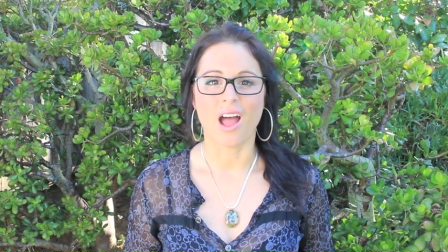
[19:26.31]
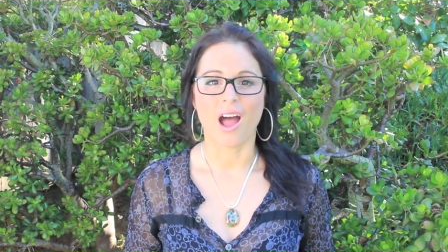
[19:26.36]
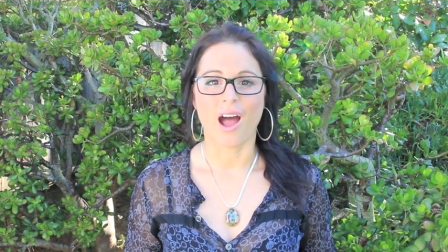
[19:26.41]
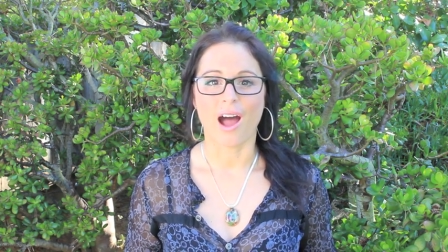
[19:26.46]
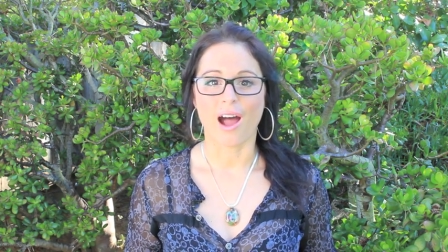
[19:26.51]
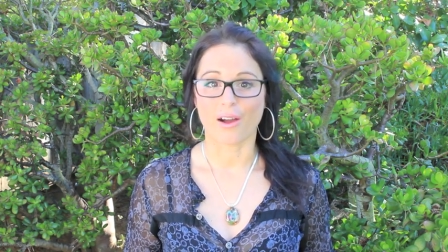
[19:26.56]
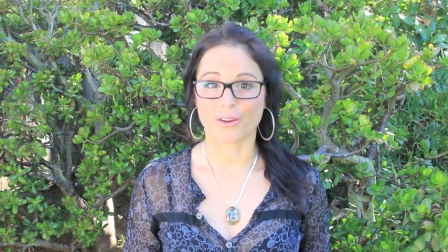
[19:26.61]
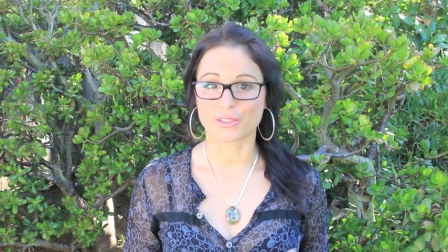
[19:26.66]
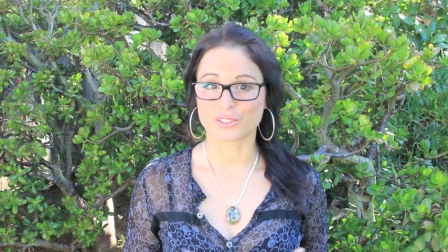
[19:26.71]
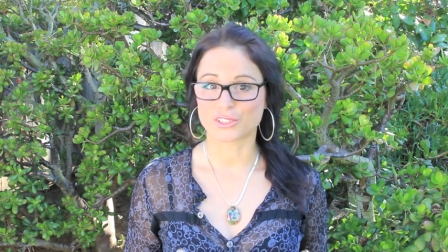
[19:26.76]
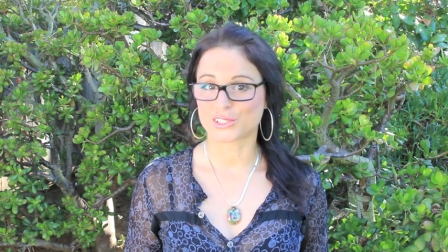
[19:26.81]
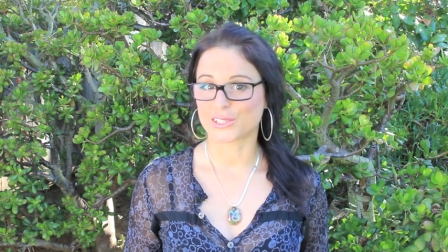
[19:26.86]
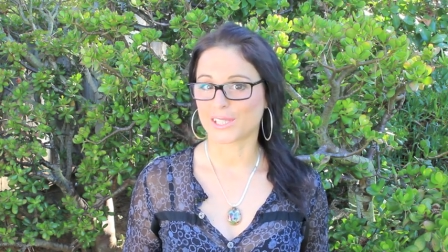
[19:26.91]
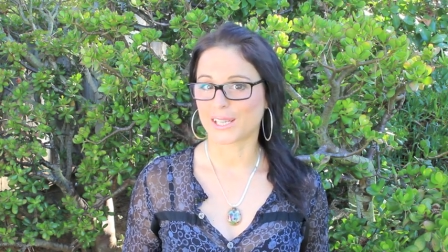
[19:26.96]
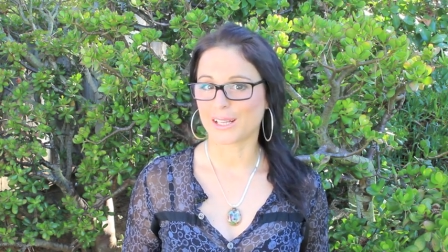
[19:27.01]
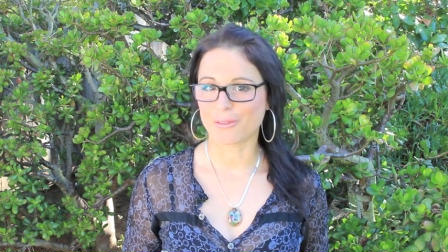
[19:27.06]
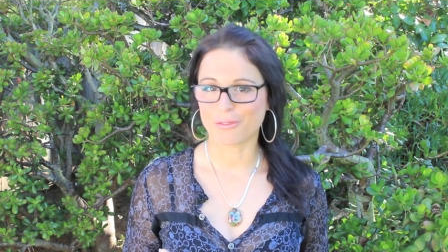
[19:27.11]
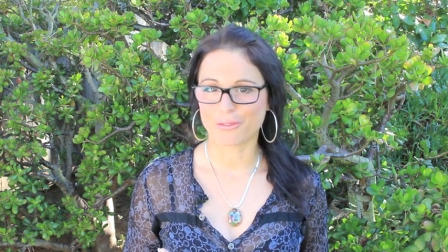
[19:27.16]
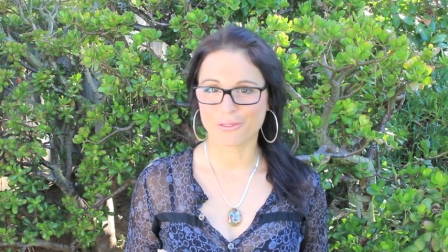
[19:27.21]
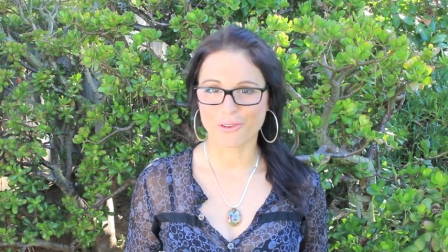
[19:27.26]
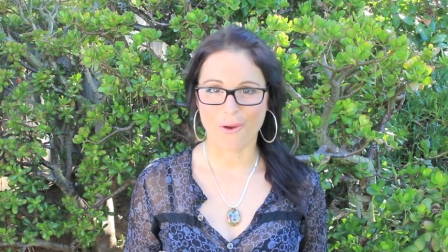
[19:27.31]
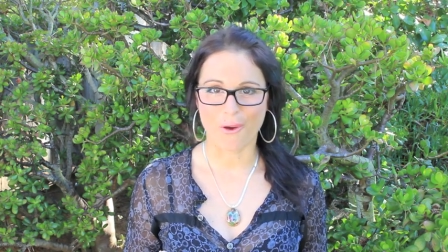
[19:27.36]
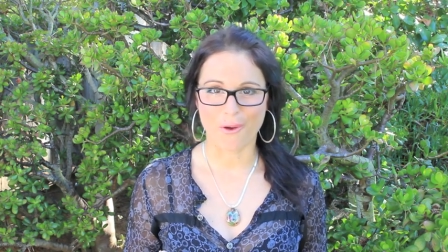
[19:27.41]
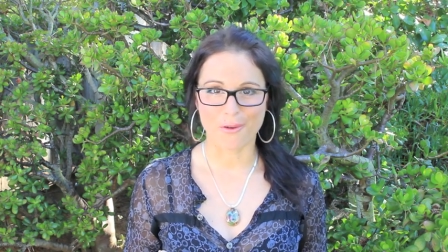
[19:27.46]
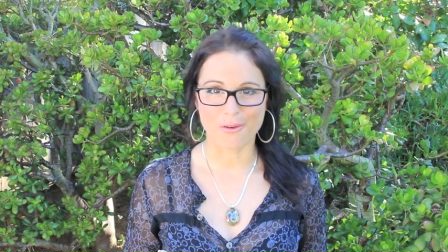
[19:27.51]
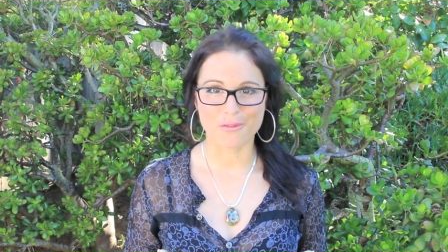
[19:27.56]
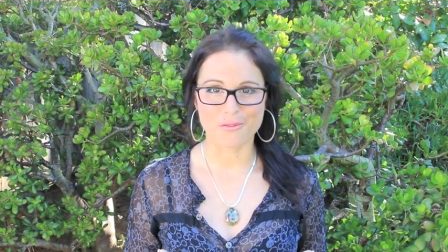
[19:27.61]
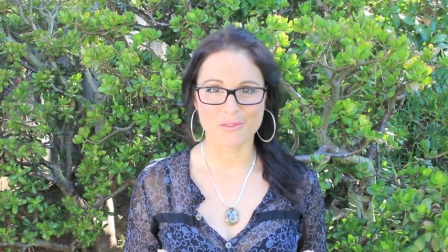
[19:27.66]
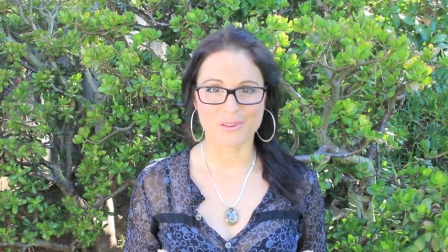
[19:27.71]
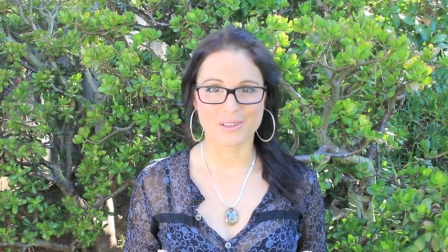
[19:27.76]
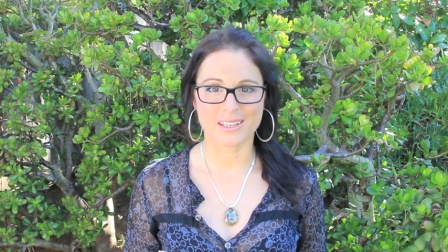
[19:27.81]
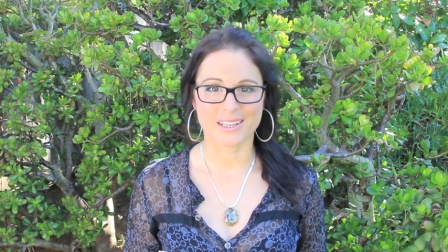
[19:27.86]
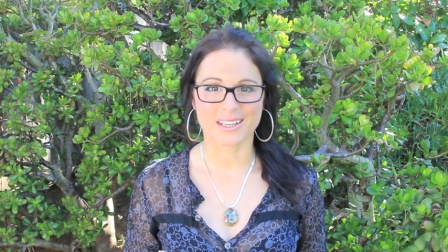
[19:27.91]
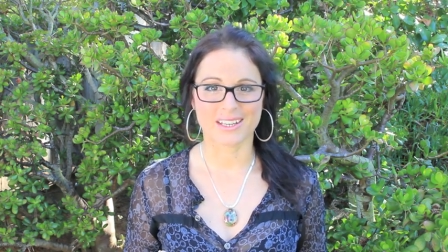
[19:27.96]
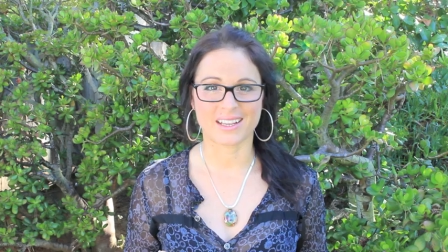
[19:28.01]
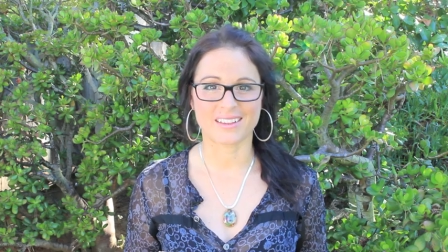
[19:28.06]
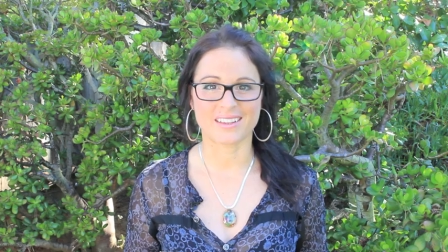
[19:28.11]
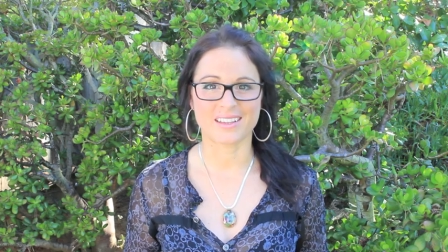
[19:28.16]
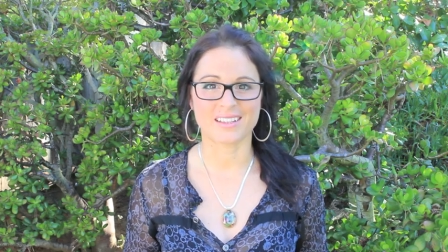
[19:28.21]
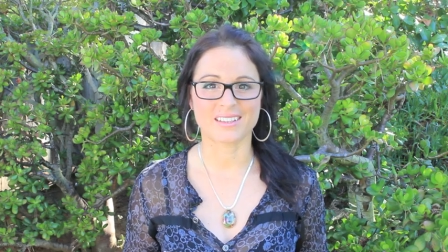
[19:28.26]
how
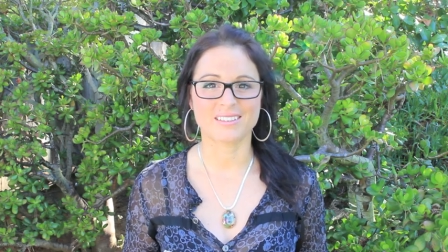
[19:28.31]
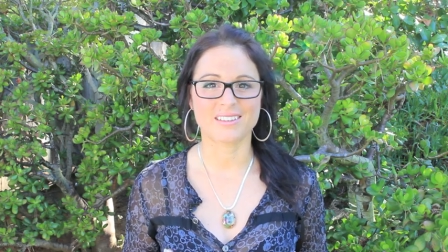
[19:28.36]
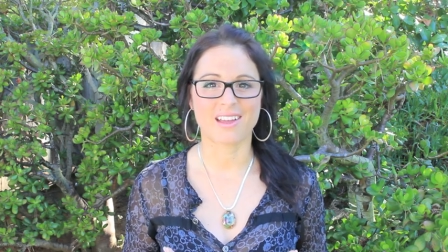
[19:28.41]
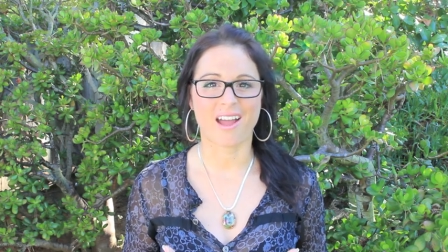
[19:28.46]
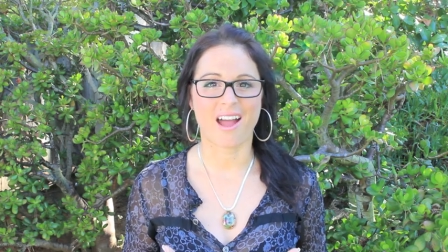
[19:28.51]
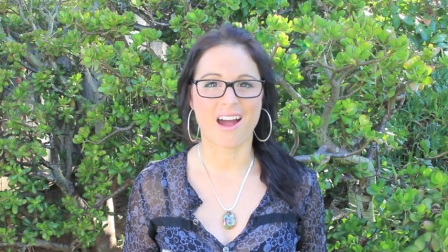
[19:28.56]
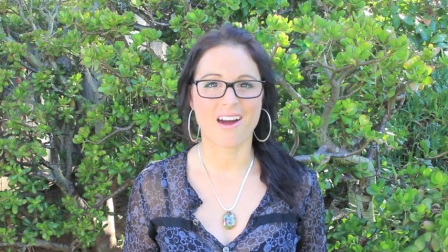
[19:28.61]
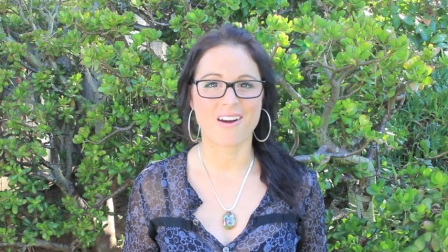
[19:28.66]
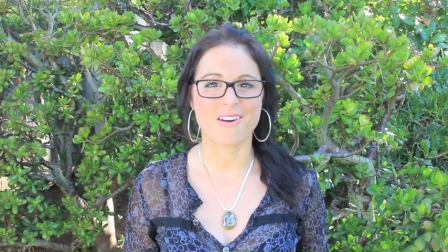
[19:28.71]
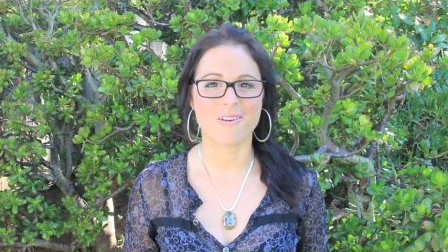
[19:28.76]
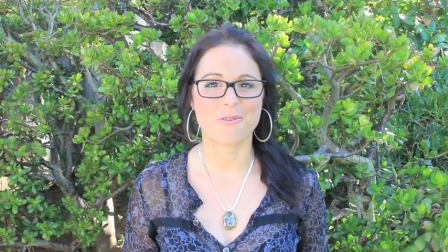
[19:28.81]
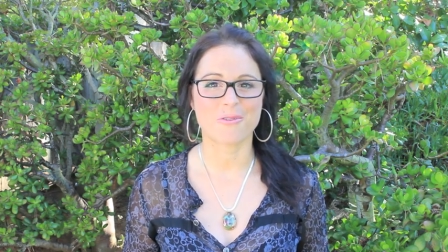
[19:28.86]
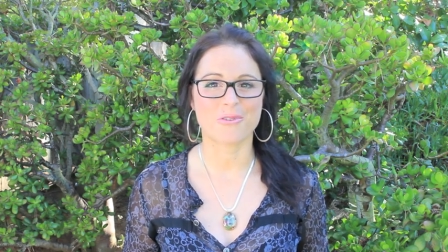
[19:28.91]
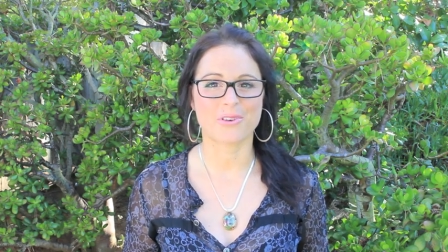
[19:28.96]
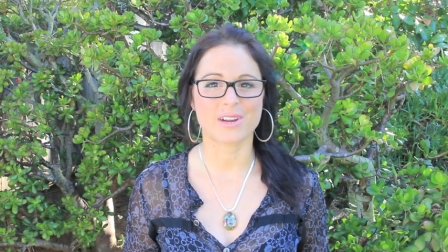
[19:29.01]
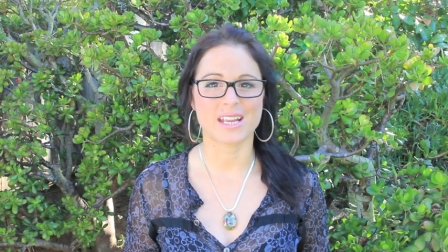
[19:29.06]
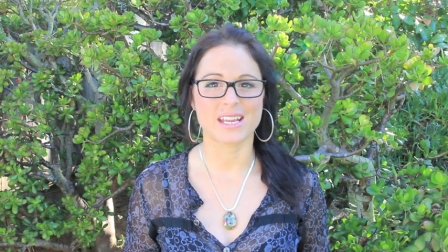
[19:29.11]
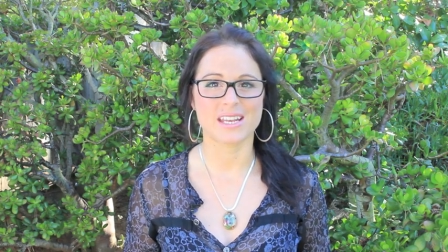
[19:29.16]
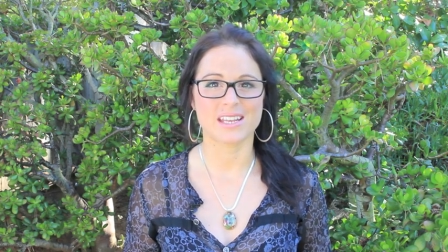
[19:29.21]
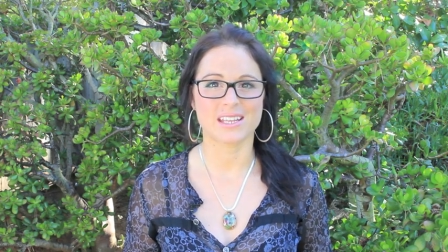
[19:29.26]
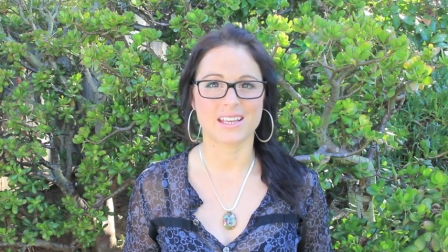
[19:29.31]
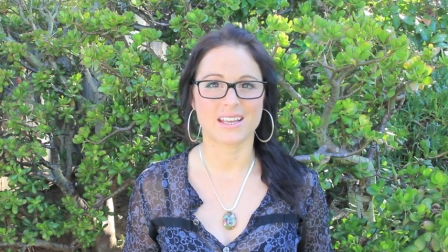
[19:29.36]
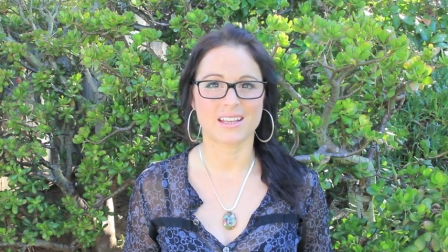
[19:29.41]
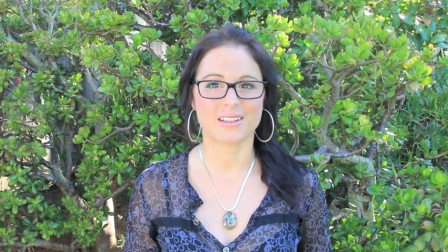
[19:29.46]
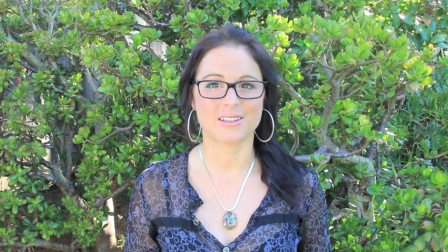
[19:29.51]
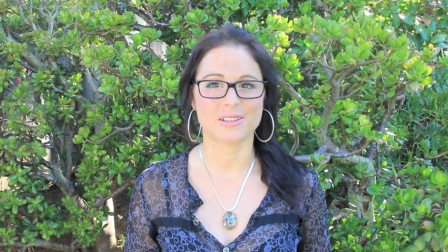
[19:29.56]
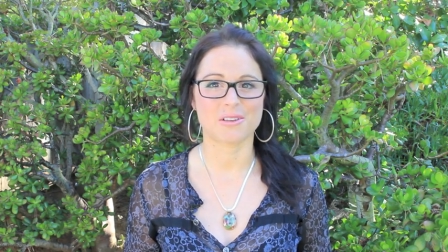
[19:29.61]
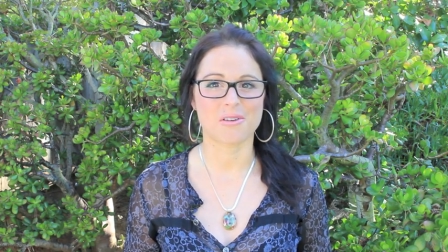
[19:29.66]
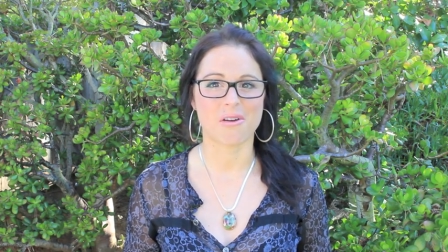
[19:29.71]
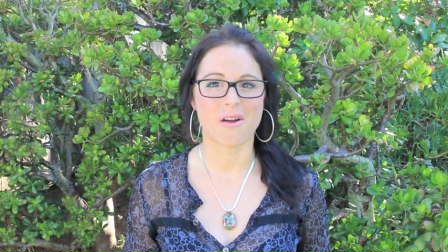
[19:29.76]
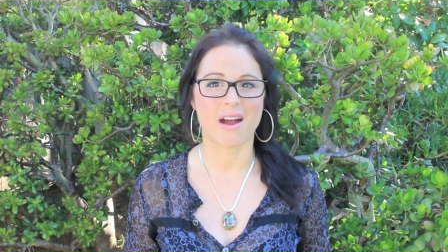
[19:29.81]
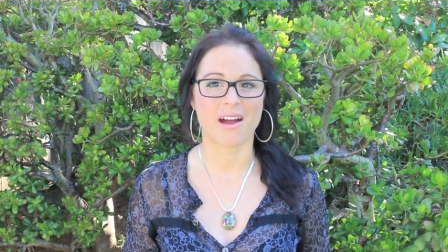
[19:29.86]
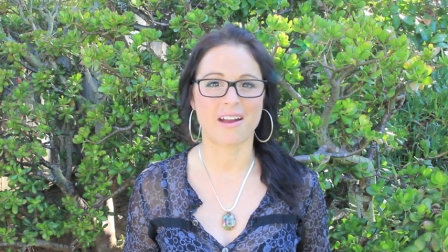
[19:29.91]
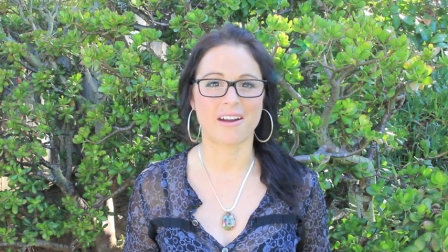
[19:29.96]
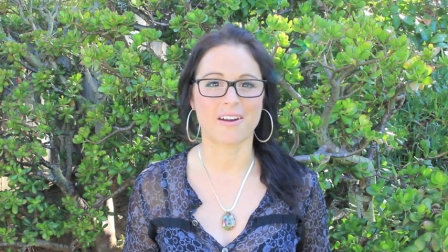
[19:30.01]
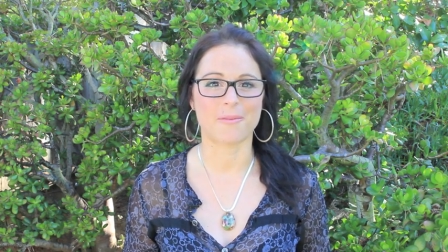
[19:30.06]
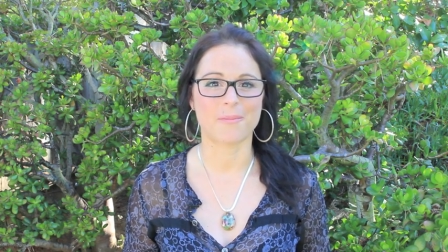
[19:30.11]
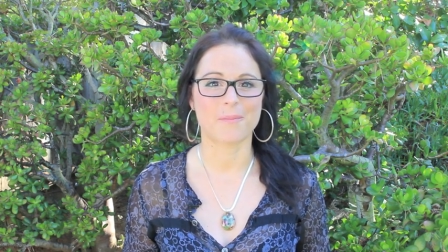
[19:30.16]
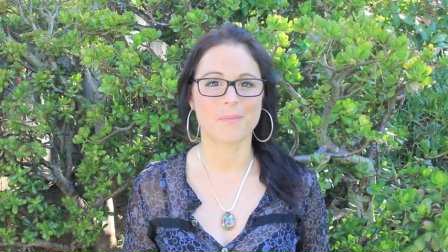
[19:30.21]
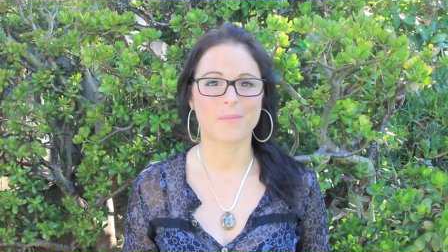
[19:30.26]
self-confident and how radiant you
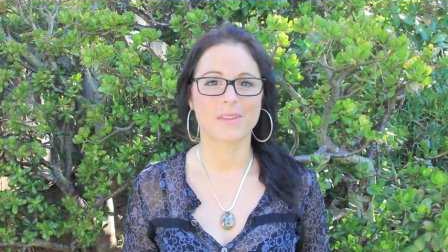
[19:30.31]
are.